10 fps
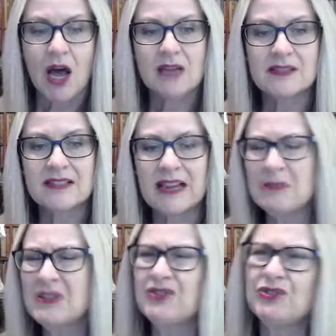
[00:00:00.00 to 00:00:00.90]

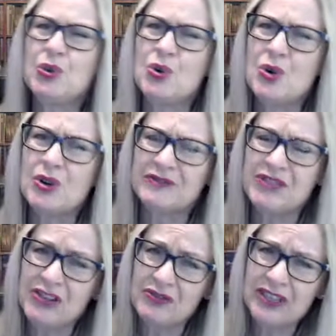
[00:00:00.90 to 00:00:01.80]
Statements of law,
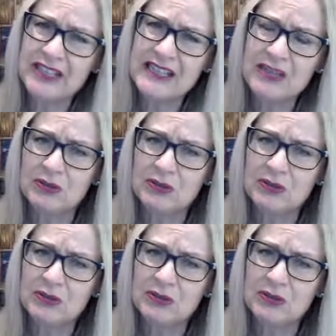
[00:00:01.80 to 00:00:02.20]
generally,